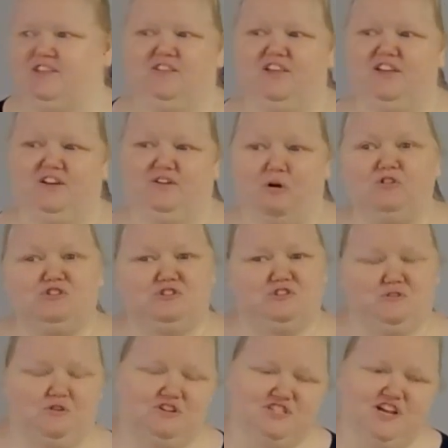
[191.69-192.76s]
grocery
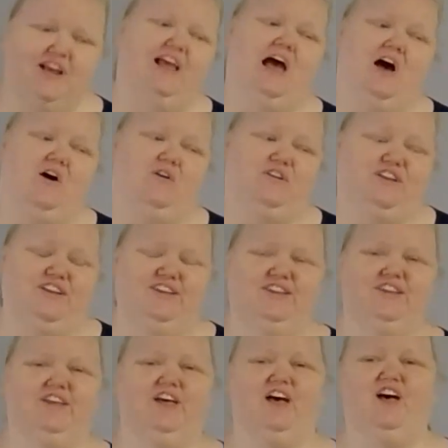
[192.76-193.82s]
store checkout,
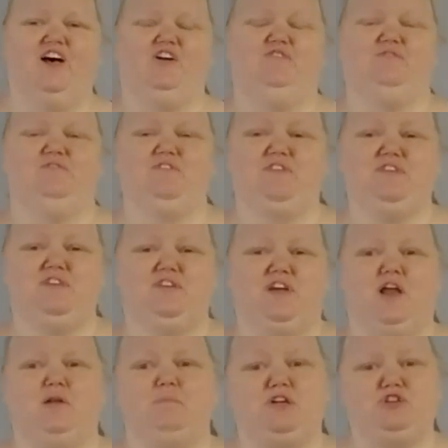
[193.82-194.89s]
got
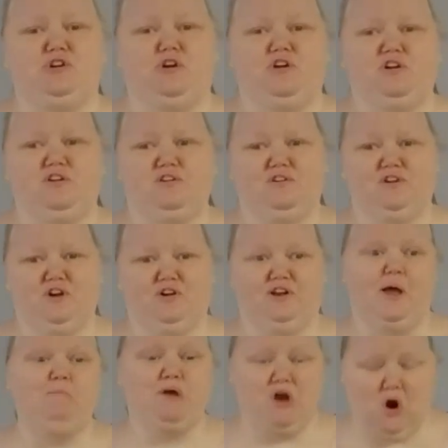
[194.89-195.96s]
to make sure your
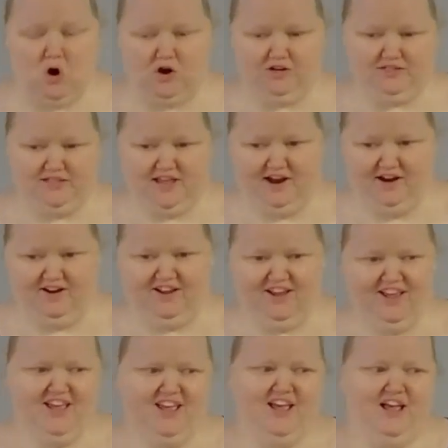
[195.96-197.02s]
debit card is there.
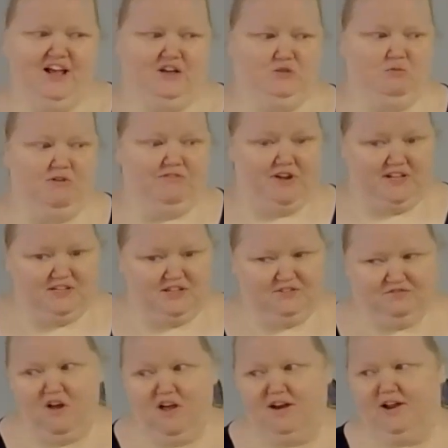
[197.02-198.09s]
Because what if I get to the
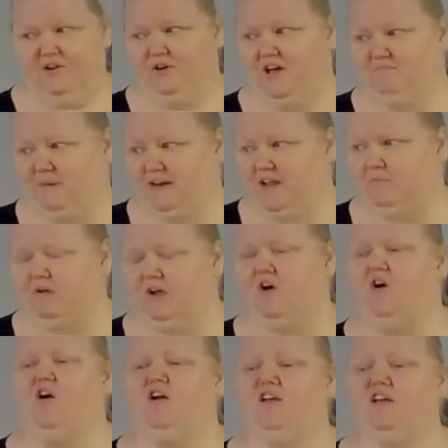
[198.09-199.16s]
front and I don't have my debit
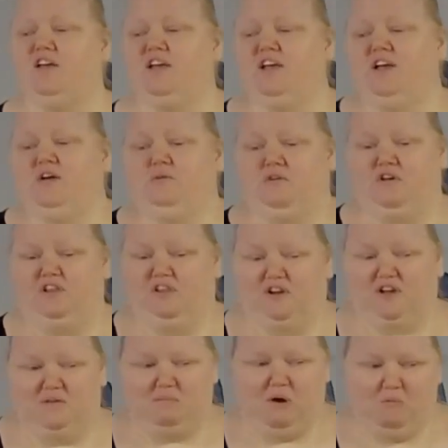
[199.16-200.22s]
card? Well, I look
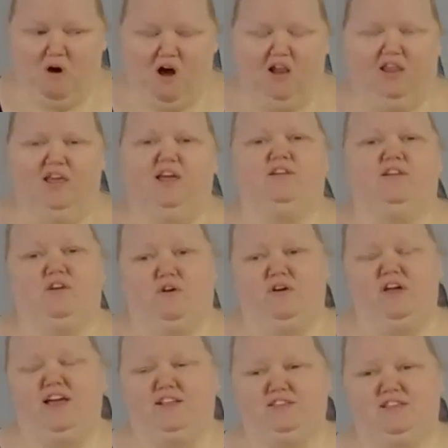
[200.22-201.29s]
in my wallet and
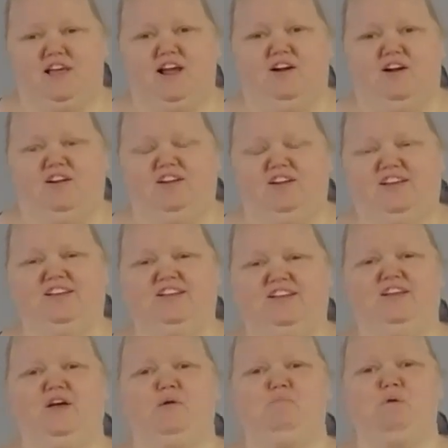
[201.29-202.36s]
okay, it's there.
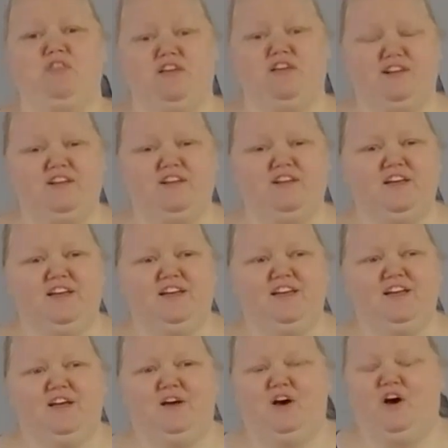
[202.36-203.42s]
But then,
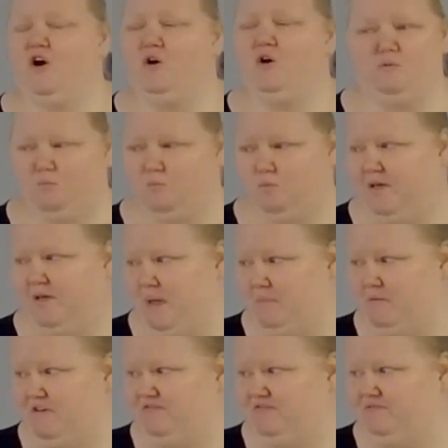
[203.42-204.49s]
oh wait, maybe
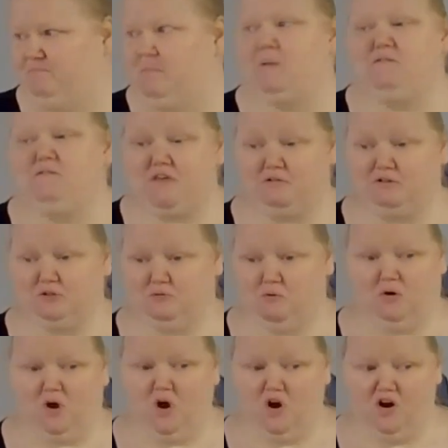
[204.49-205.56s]
that was the wrong
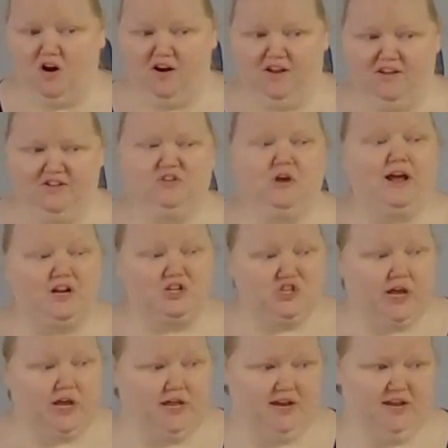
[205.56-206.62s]
card, so I got to
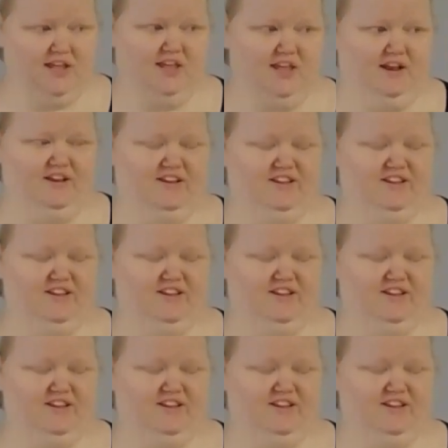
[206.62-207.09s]
check it again.